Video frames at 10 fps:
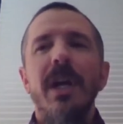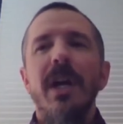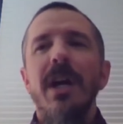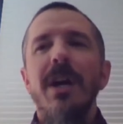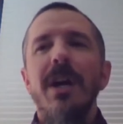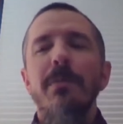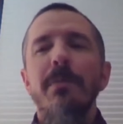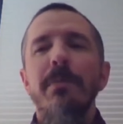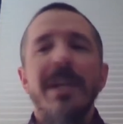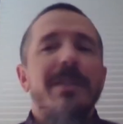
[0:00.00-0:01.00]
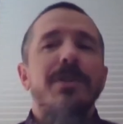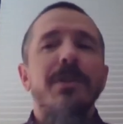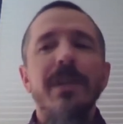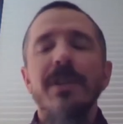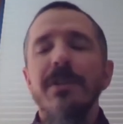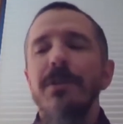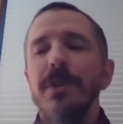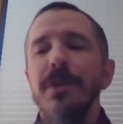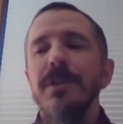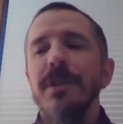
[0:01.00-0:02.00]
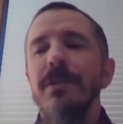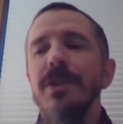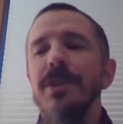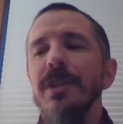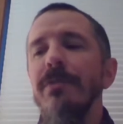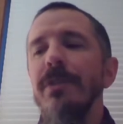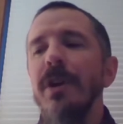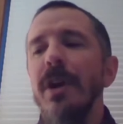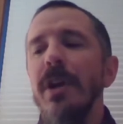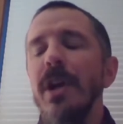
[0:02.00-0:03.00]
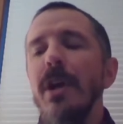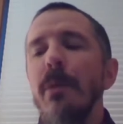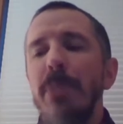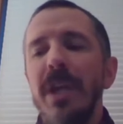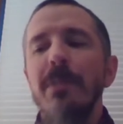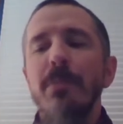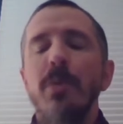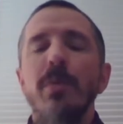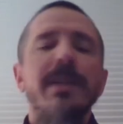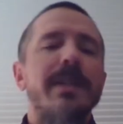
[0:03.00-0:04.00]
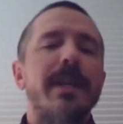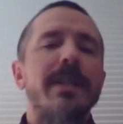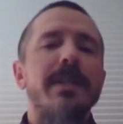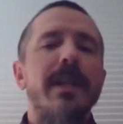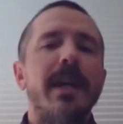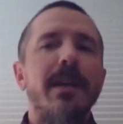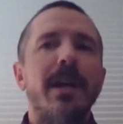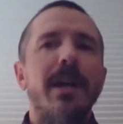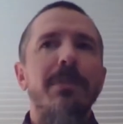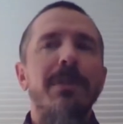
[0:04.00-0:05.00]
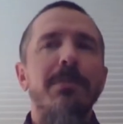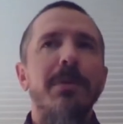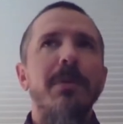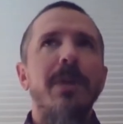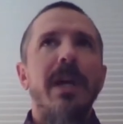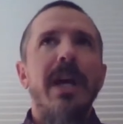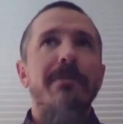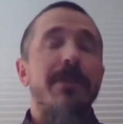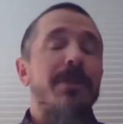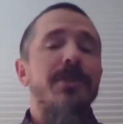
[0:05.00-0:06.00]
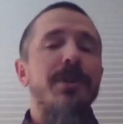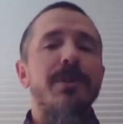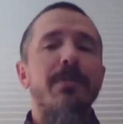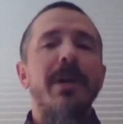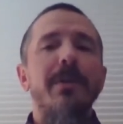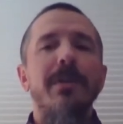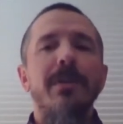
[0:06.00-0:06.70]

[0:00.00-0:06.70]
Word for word: um, that is certainly is a future consideration if there are pinpoint sites that uh, people have concerns about.